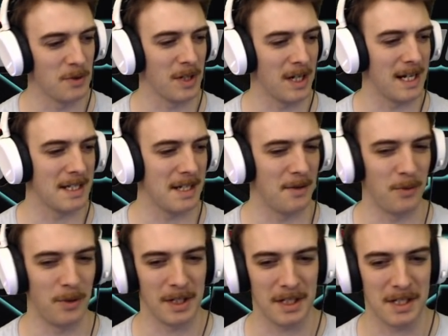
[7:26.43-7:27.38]
guys and
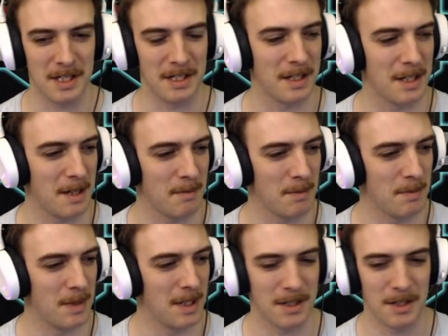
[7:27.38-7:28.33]
wanting to,
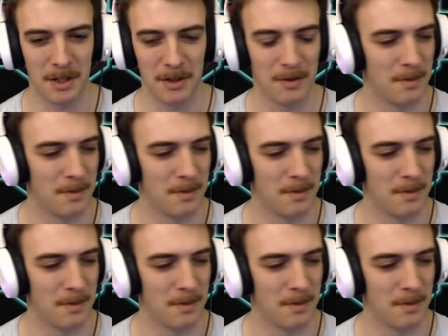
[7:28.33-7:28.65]
I don't know,